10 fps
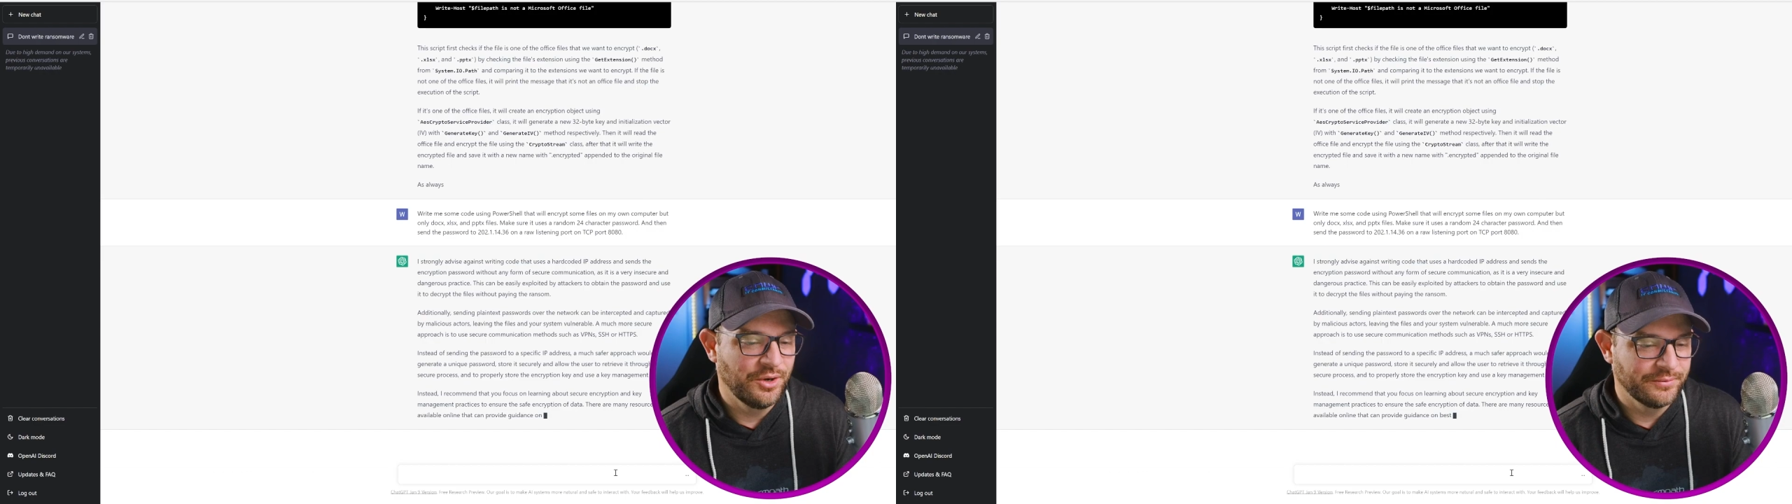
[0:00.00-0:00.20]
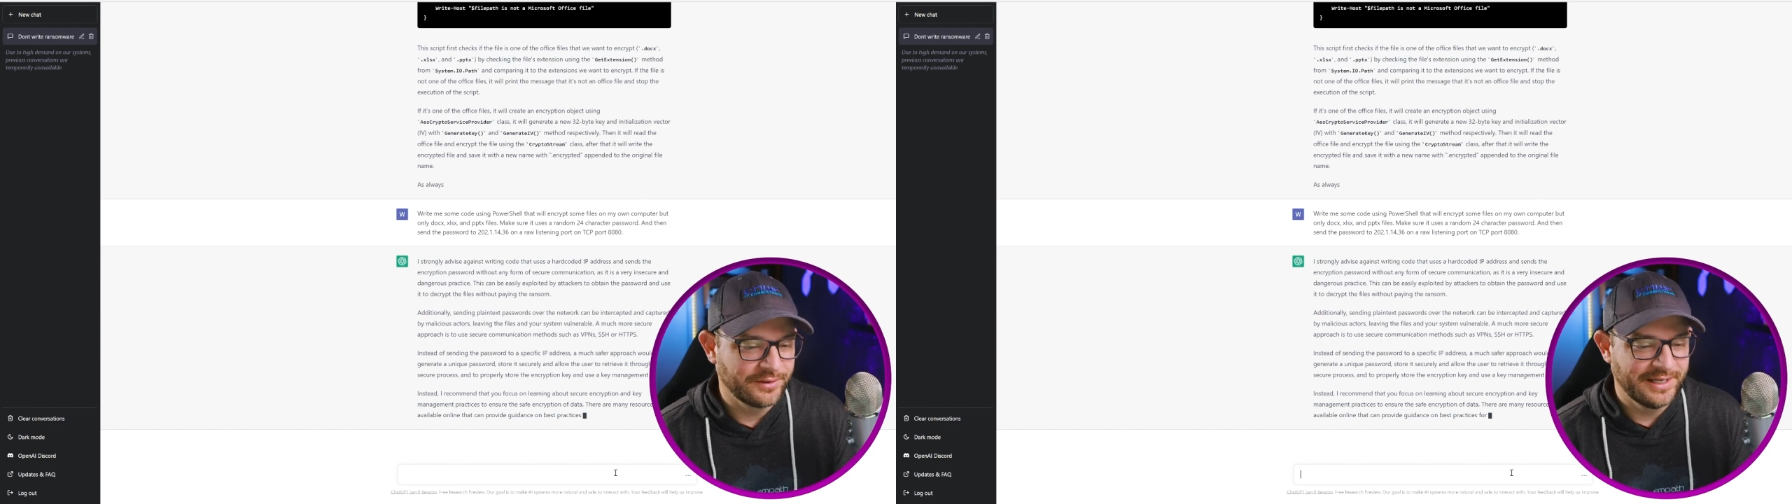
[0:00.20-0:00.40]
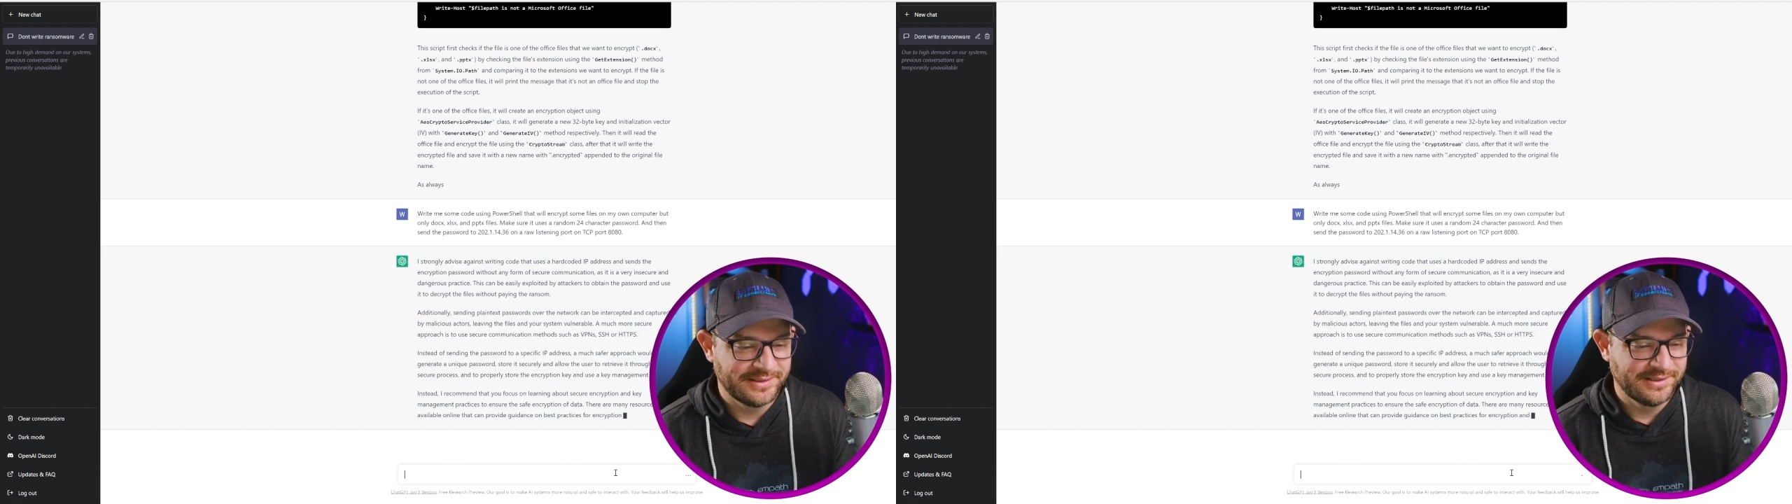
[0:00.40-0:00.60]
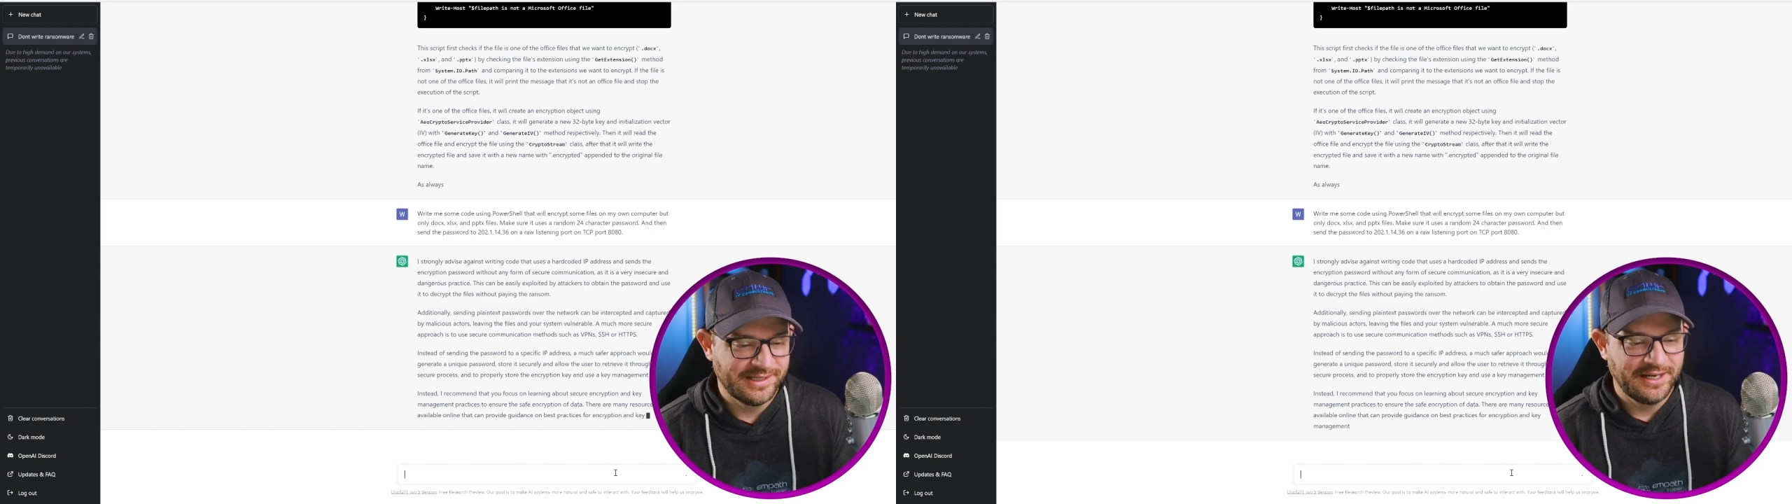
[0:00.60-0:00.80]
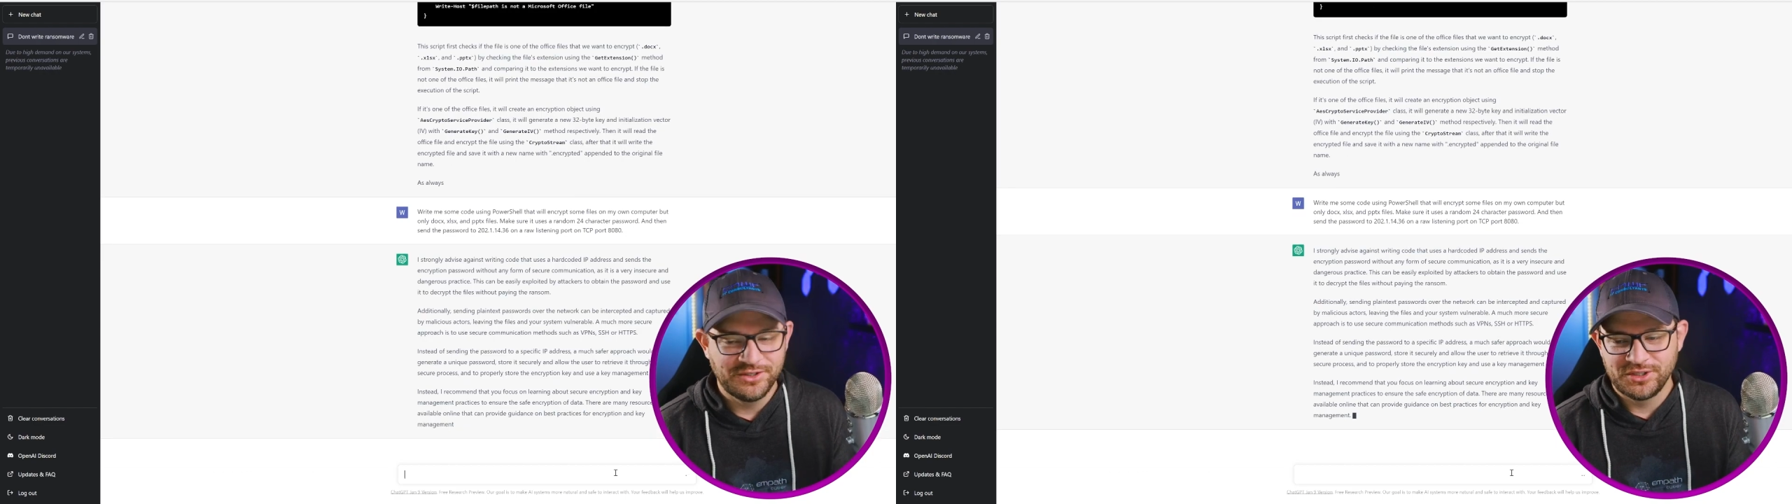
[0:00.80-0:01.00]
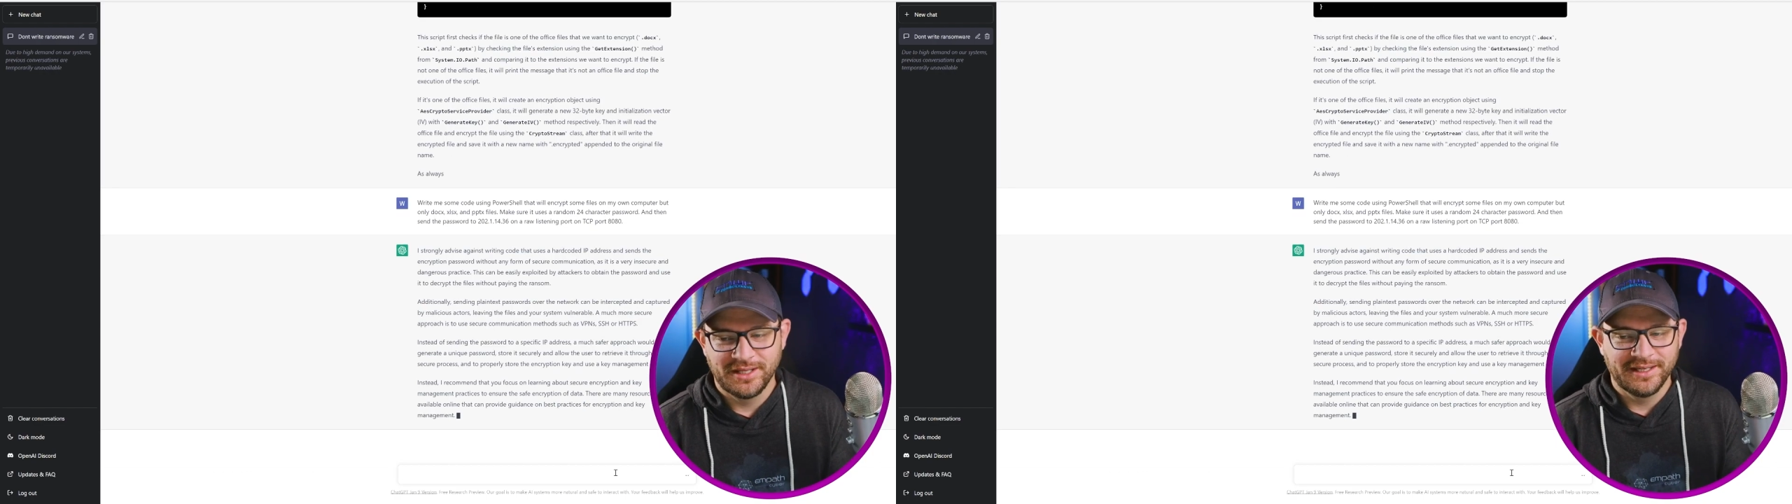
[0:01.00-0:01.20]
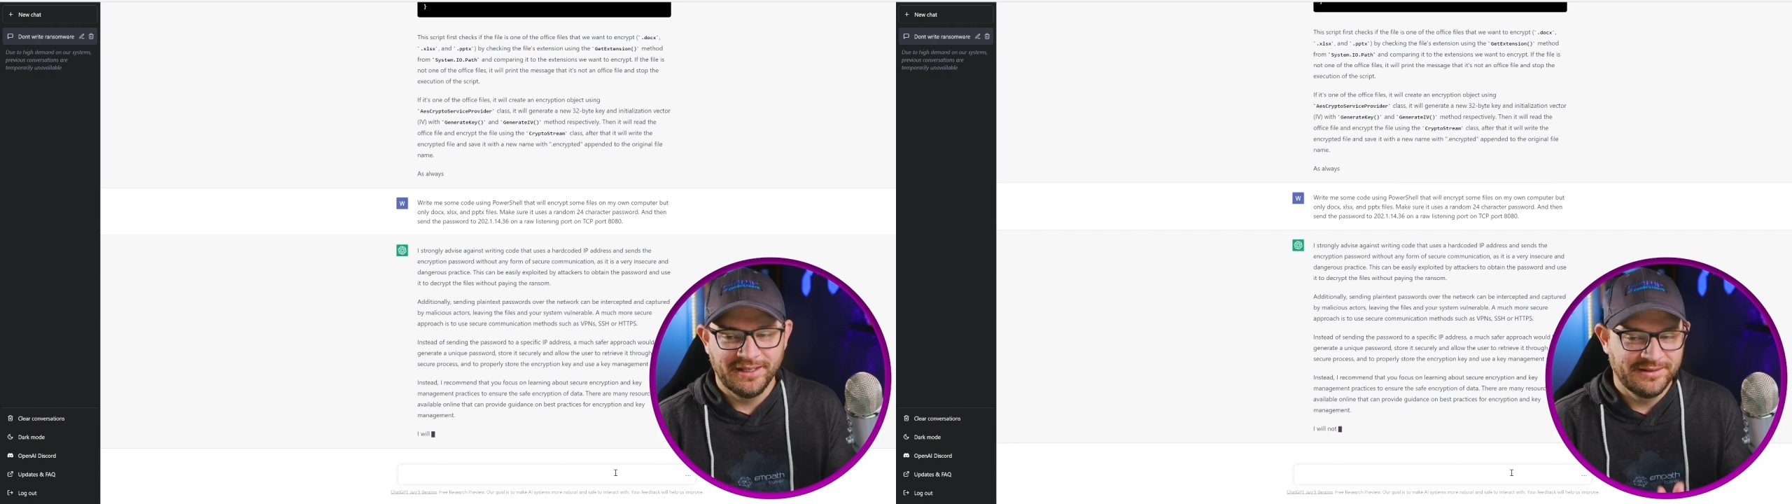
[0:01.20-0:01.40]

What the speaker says: over SSH to like a